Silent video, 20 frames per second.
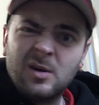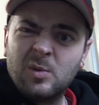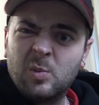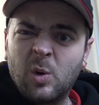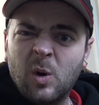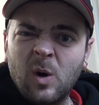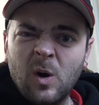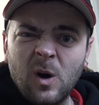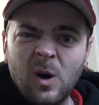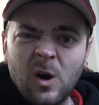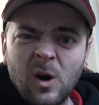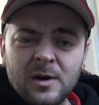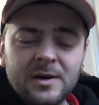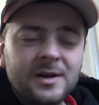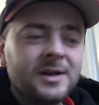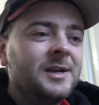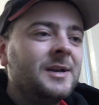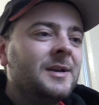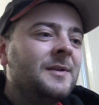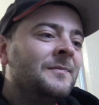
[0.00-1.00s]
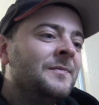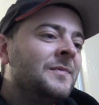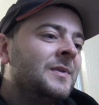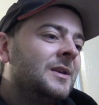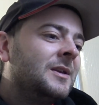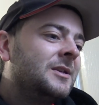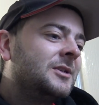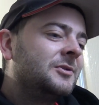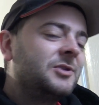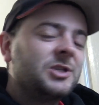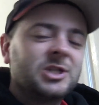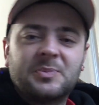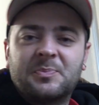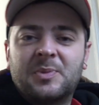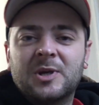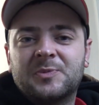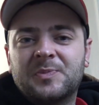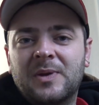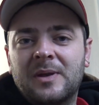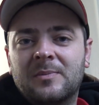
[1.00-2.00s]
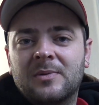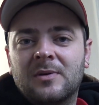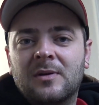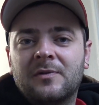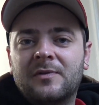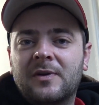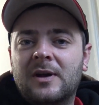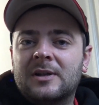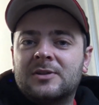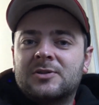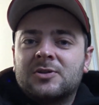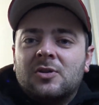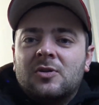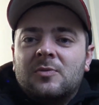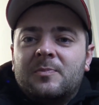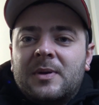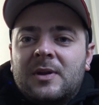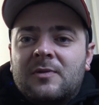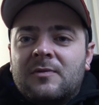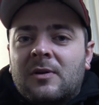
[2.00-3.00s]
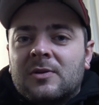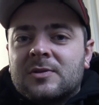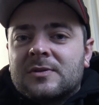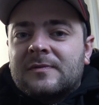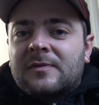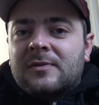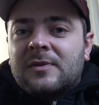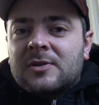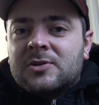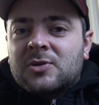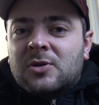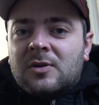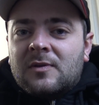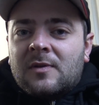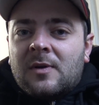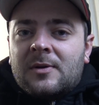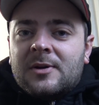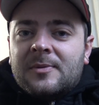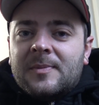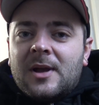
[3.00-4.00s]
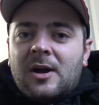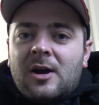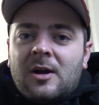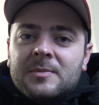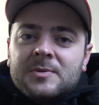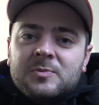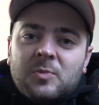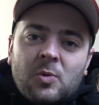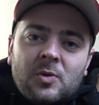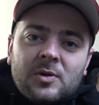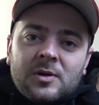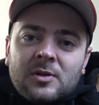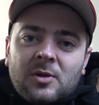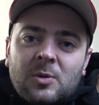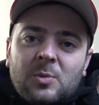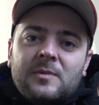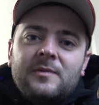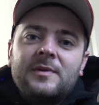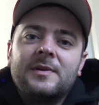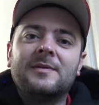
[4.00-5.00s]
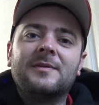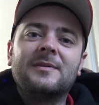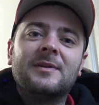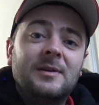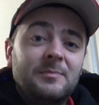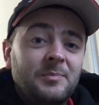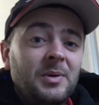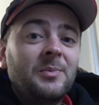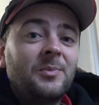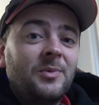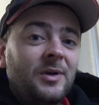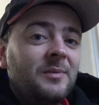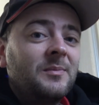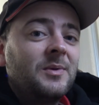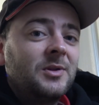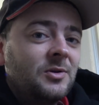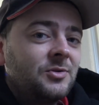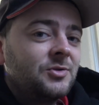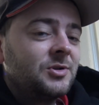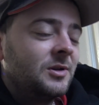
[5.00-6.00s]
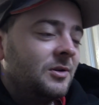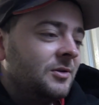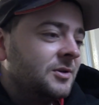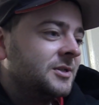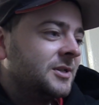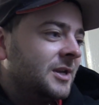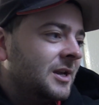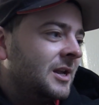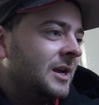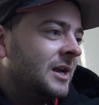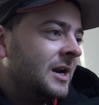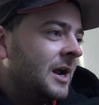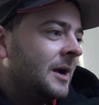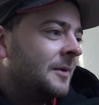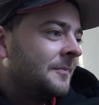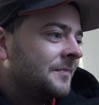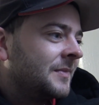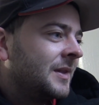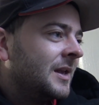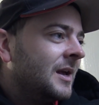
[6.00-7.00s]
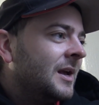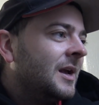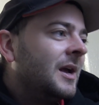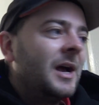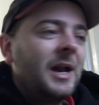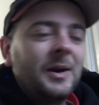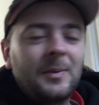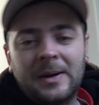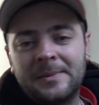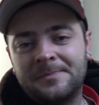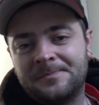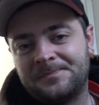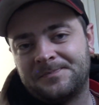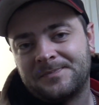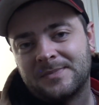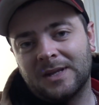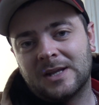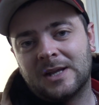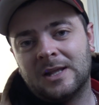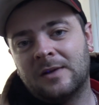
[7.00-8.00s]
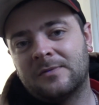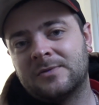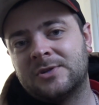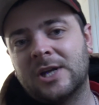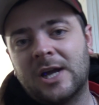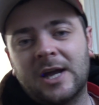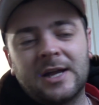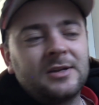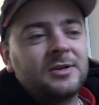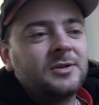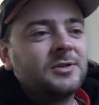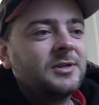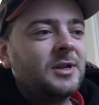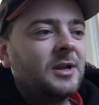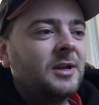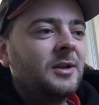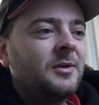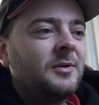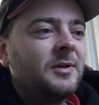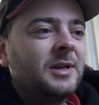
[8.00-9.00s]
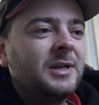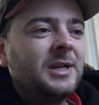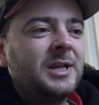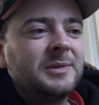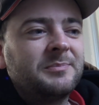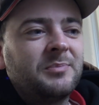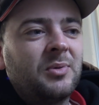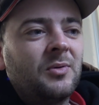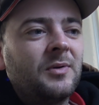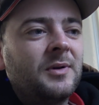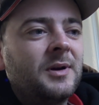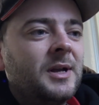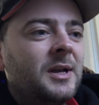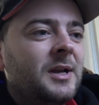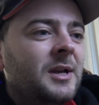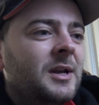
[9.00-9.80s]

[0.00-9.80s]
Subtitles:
"What?" So just to piss people off, I had 2 big rolls of toilet roll under my arms, walking along with it. And people give me dodgy looks. I'll tell you that now. Anyway. Enough chatting, because I know that it gets boring.